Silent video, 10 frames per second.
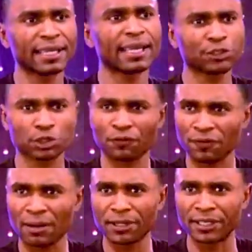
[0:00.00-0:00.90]
against your
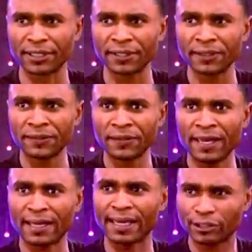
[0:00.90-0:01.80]
family,
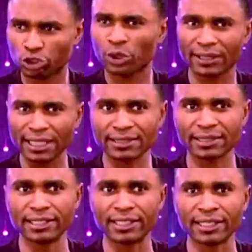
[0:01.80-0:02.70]
against your
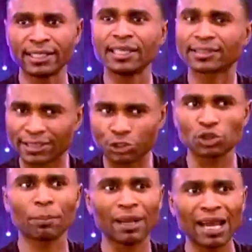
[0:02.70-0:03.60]
destiny. It's the
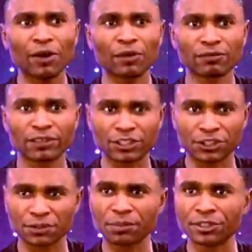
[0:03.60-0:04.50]
supply of the
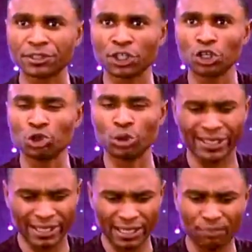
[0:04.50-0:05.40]
Spirit. You need a
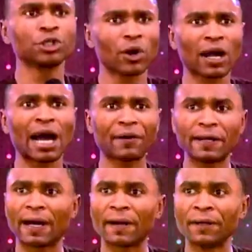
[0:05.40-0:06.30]
breakthrough in your
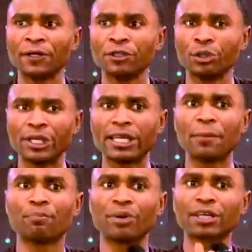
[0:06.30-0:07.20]
career. You need
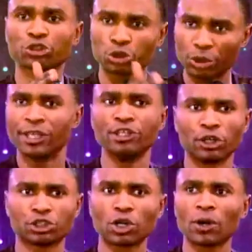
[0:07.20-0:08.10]
a breakthrough in
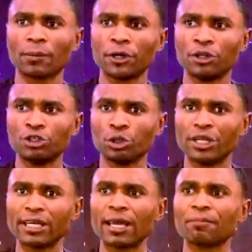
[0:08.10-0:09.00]
your job. You
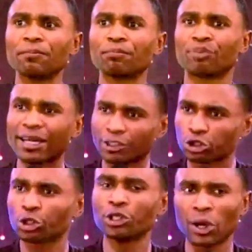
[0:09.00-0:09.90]
need a
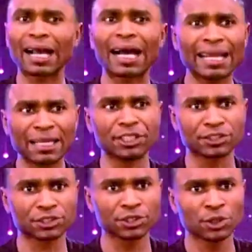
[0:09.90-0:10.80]
breakthrough in your
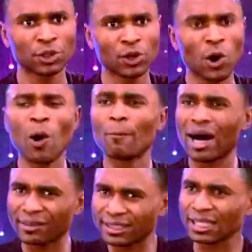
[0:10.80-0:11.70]
academics or
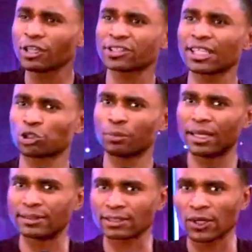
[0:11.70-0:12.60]
marital
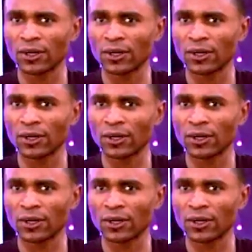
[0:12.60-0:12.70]
settlement.